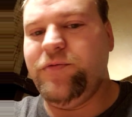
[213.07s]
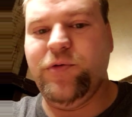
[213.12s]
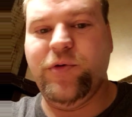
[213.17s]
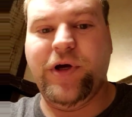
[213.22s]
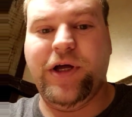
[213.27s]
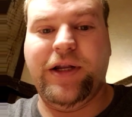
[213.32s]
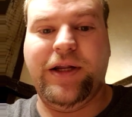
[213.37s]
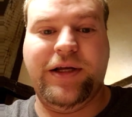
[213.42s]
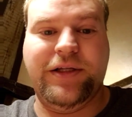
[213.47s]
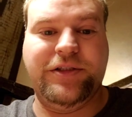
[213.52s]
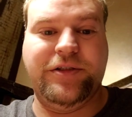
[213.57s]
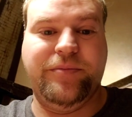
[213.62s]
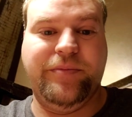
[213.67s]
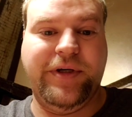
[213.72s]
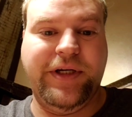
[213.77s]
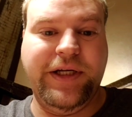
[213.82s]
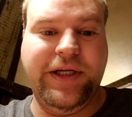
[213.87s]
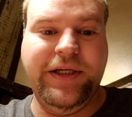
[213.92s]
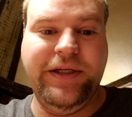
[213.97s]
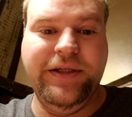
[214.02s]
You got lots of
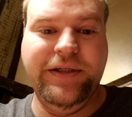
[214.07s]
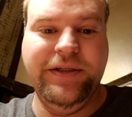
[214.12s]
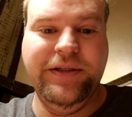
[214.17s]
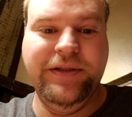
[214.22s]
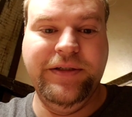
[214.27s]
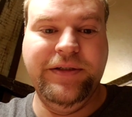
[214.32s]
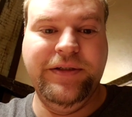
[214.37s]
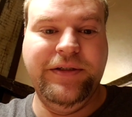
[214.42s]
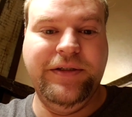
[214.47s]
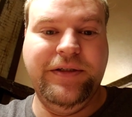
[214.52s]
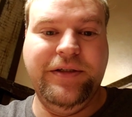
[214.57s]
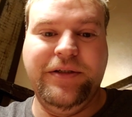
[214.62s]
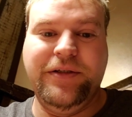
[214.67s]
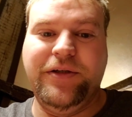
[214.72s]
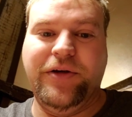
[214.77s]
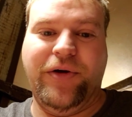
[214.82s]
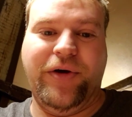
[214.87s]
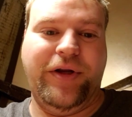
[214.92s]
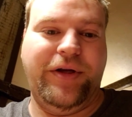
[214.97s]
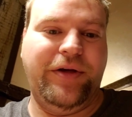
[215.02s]
money,
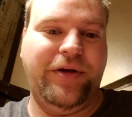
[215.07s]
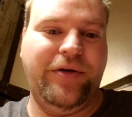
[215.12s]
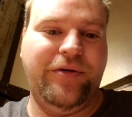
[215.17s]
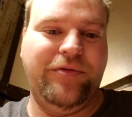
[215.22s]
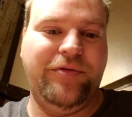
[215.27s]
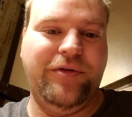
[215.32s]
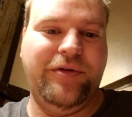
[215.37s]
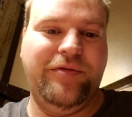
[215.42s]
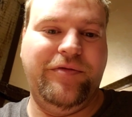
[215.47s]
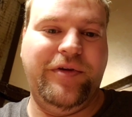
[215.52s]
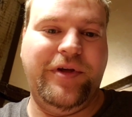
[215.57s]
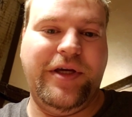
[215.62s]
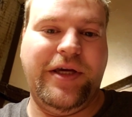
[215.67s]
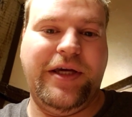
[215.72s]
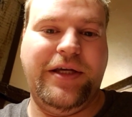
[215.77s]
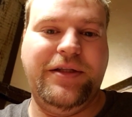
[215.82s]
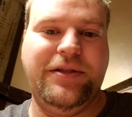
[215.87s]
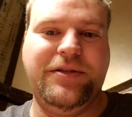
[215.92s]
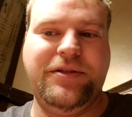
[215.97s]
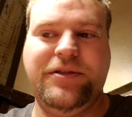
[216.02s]
go ahead and go for the
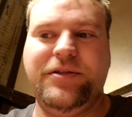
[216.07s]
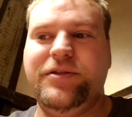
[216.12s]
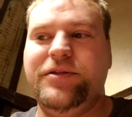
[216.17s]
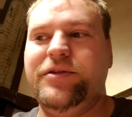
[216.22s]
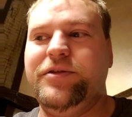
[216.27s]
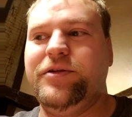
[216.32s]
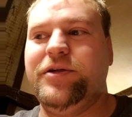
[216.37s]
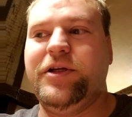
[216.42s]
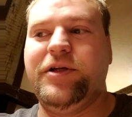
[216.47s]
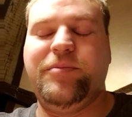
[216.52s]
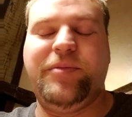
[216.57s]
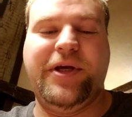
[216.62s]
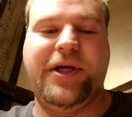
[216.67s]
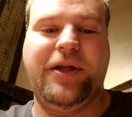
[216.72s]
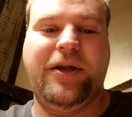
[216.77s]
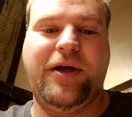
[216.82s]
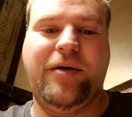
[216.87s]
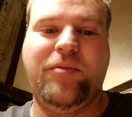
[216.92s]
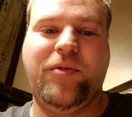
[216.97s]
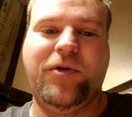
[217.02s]
V8s. You're going to pay
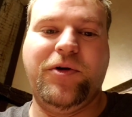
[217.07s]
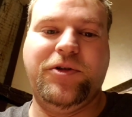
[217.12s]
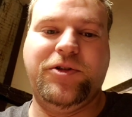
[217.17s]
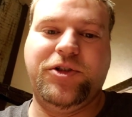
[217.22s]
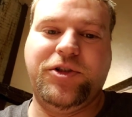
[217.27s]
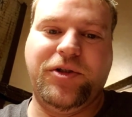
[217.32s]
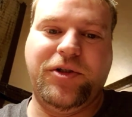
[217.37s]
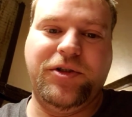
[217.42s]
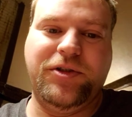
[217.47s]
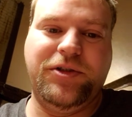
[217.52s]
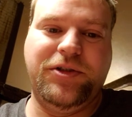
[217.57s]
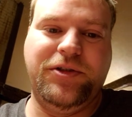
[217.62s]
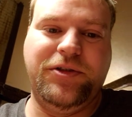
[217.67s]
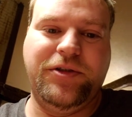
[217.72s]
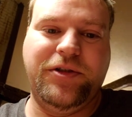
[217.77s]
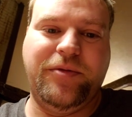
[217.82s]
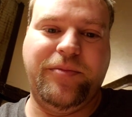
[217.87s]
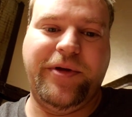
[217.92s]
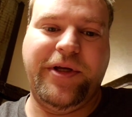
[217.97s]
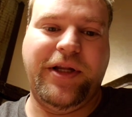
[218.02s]
a lot more insurance.
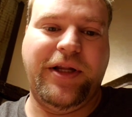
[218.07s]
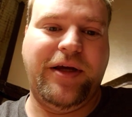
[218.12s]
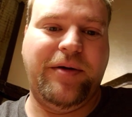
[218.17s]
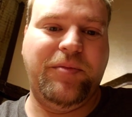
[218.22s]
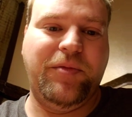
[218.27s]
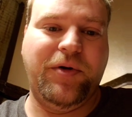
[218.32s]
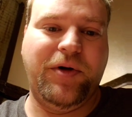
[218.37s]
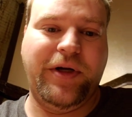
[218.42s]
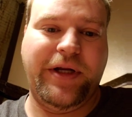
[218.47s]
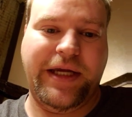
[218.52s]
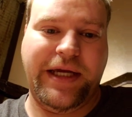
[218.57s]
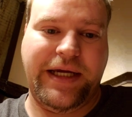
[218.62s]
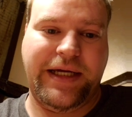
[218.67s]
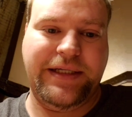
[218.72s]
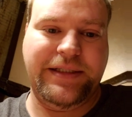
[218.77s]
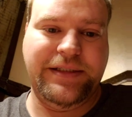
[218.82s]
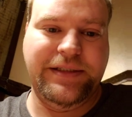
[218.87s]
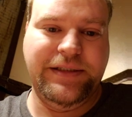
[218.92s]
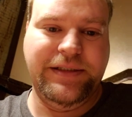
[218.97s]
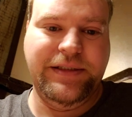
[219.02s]
You're going to pay a lot more in
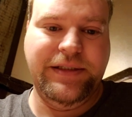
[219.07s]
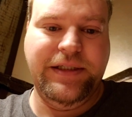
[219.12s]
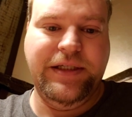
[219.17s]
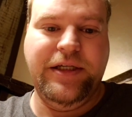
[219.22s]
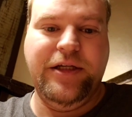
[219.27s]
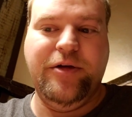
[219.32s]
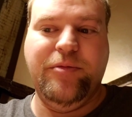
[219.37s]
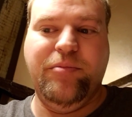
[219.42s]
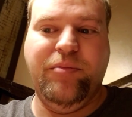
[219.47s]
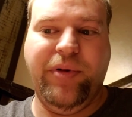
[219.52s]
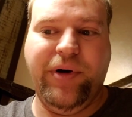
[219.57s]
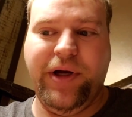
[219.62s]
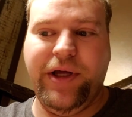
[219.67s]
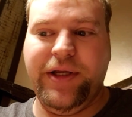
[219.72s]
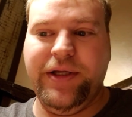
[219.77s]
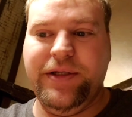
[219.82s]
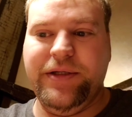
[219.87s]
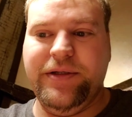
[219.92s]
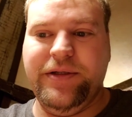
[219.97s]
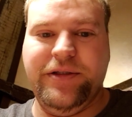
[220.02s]
gas.
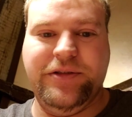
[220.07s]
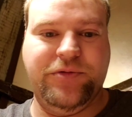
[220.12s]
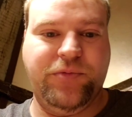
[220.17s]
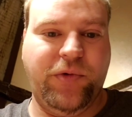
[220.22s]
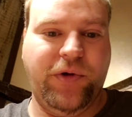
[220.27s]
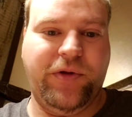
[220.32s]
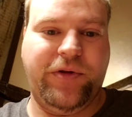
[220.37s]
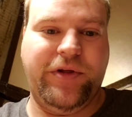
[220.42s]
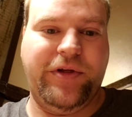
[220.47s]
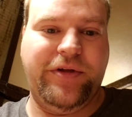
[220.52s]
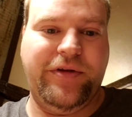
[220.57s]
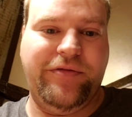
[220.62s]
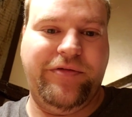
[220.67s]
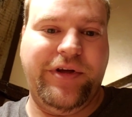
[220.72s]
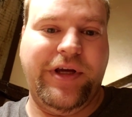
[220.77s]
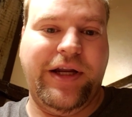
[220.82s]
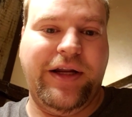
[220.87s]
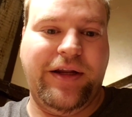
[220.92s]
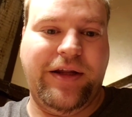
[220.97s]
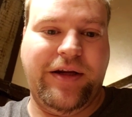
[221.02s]
But it's worth it if
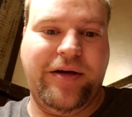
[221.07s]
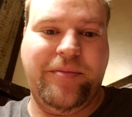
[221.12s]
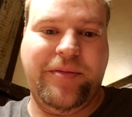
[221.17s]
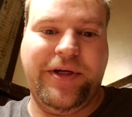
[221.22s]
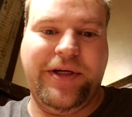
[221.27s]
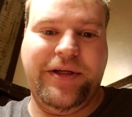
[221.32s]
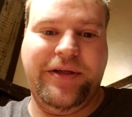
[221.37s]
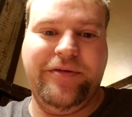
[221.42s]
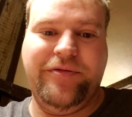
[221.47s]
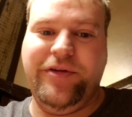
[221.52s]
you got a lot of money.